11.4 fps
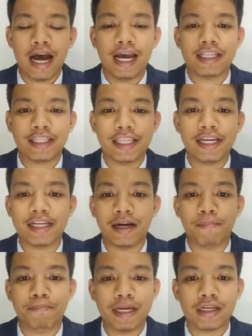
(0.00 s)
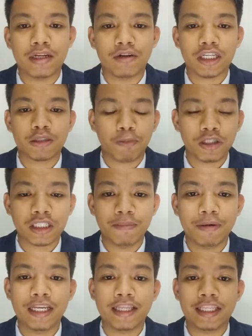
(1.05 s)
I take a big
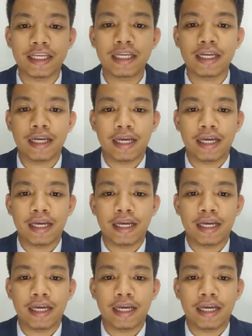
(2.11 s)
responsibility